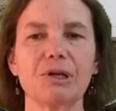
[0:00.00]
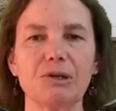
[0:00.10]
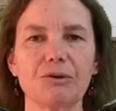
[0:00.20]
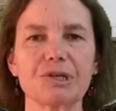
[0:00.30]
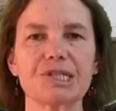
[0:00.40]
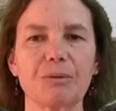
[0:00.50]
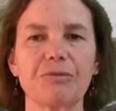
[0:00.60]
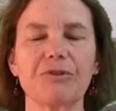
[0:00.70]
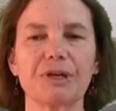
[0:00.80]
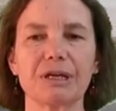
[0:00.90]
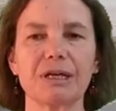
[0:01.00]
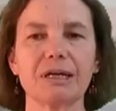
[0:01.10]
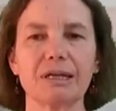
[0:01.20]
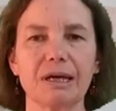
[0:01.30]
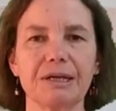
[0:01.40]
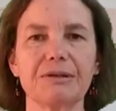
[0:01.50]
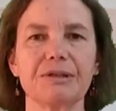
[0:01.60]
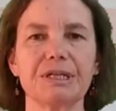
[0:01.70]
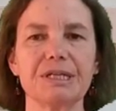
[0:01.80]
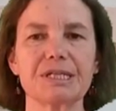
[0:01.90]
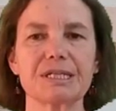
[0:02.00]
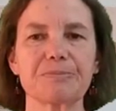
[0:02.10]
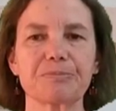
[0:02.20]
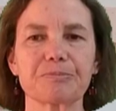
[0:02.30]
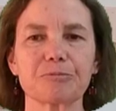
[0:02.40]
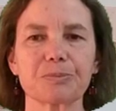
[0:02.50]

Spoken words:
that look something like these.